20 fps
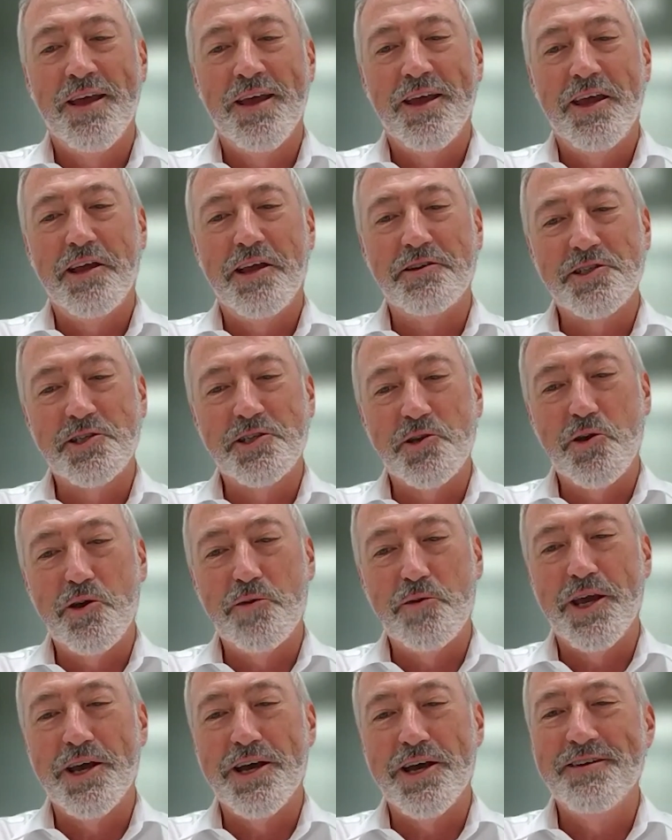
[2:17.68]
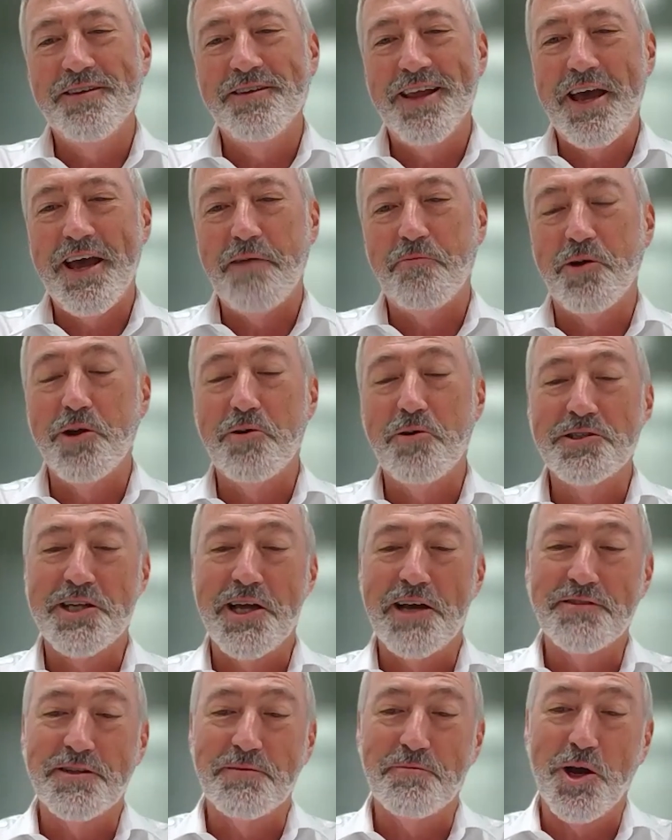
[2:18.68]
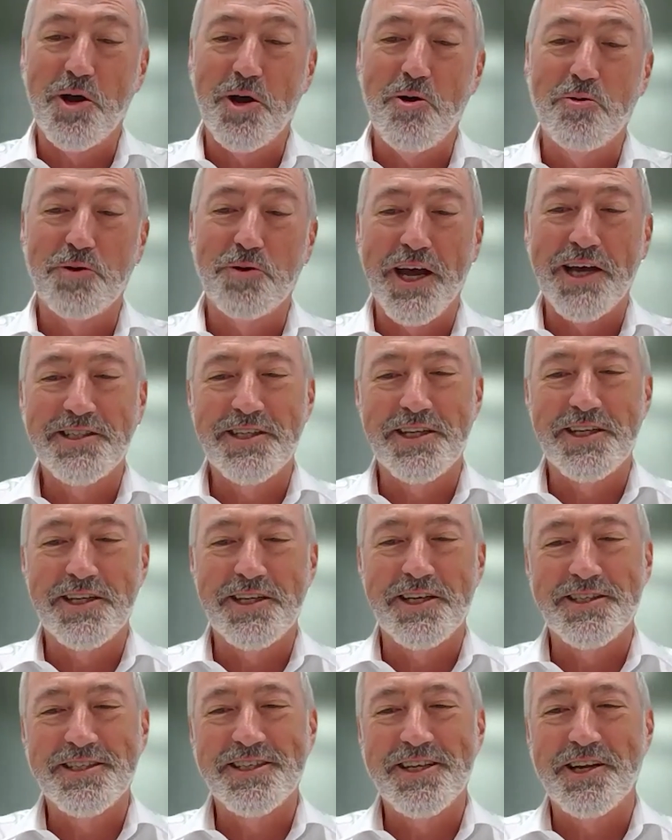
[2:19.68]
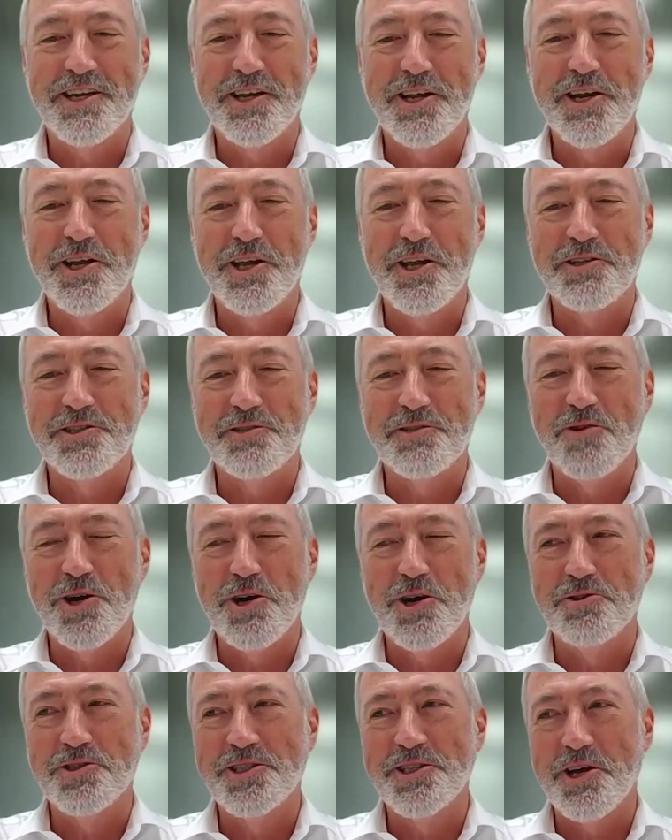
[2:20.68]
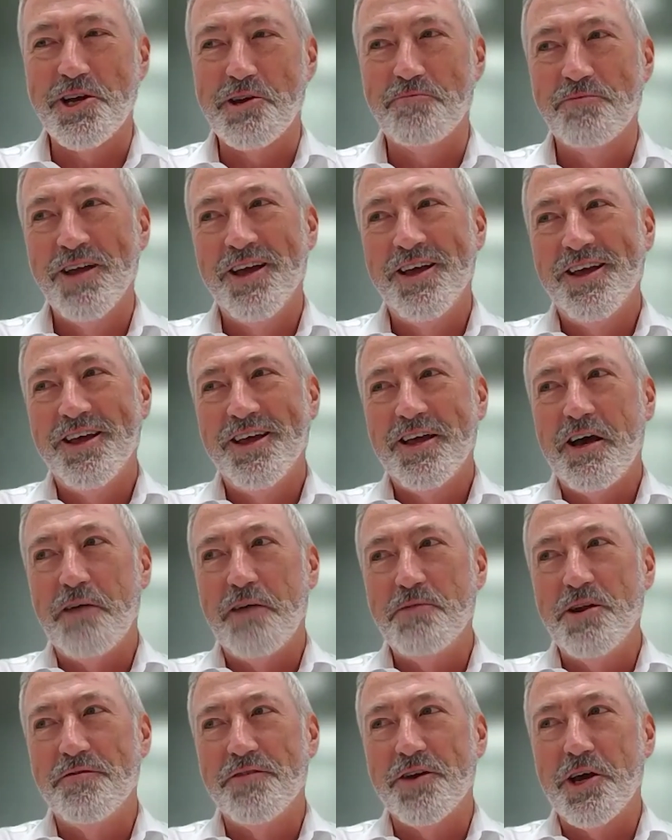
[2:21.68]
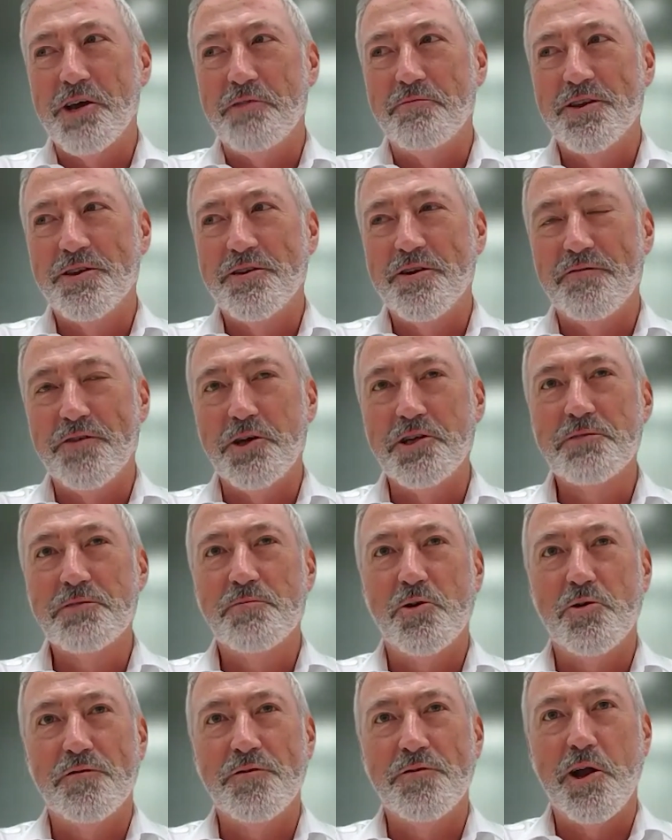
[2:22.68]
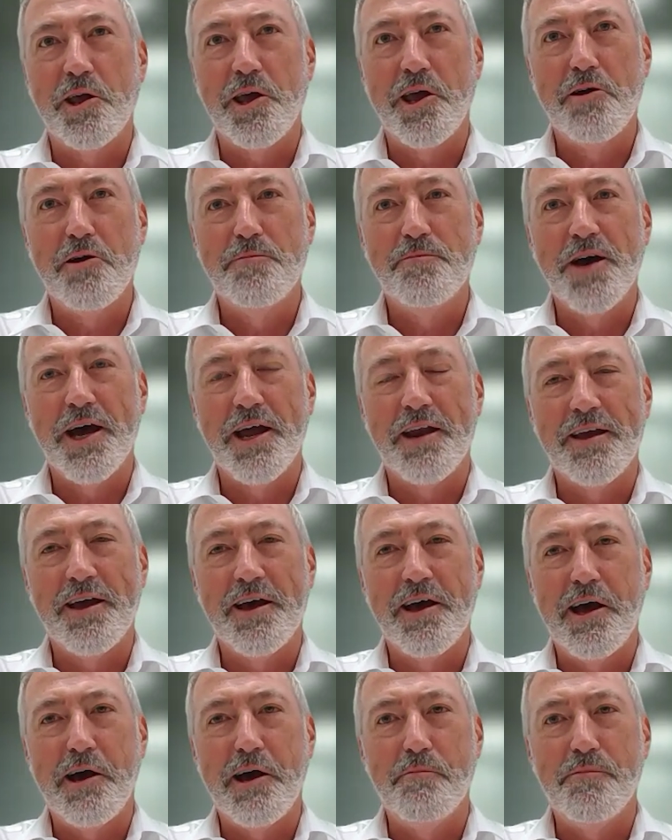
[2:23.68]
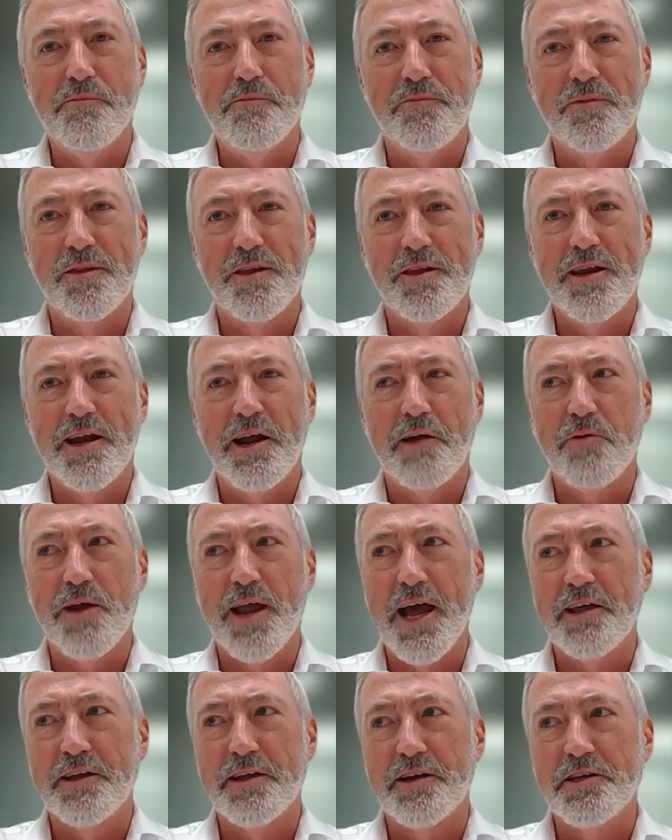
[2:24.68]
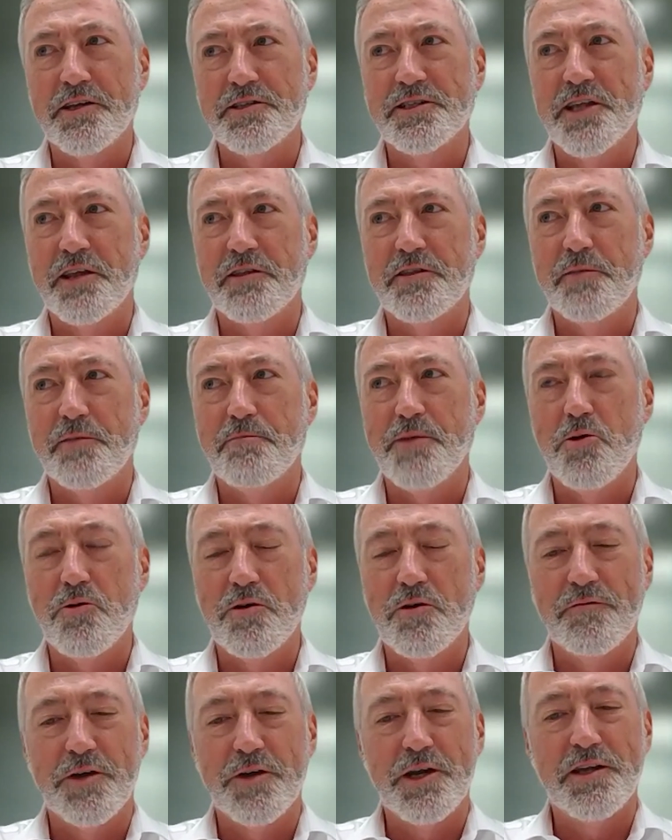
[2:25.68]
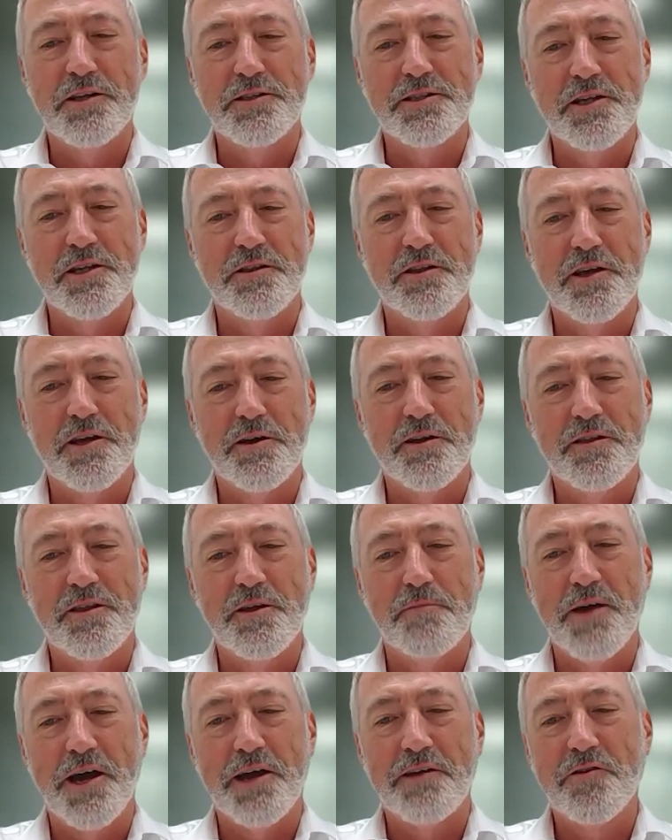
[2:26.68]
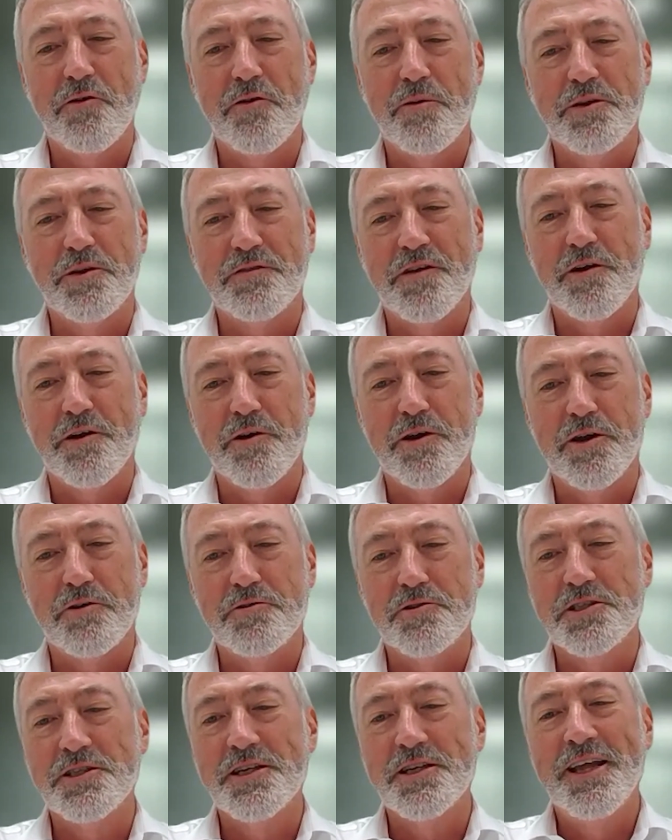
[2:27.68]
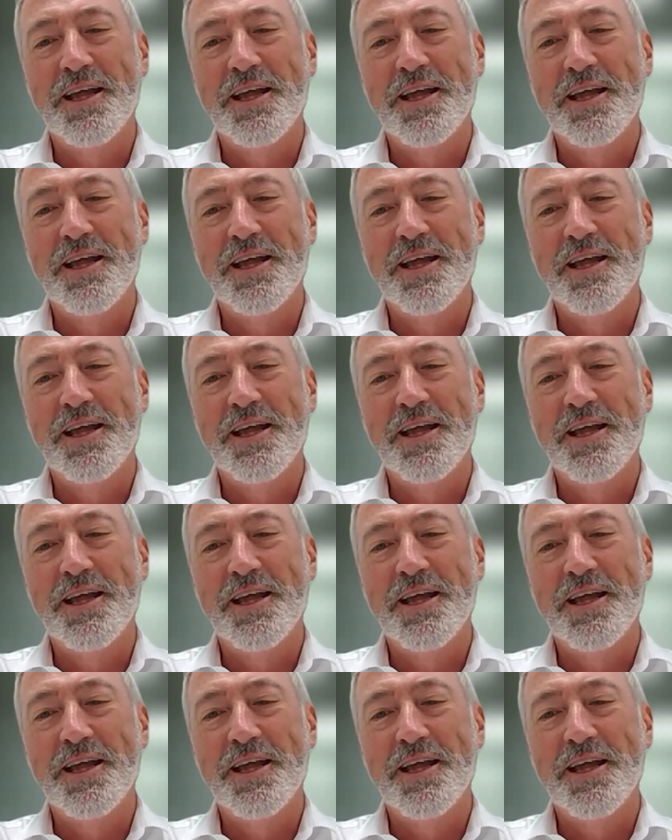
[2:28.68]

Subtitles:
in Serbia, and we also have some gold assets in Guinea as well. So a bit of a diverse portfolio, but reality is that the bulk of it is in the battery materials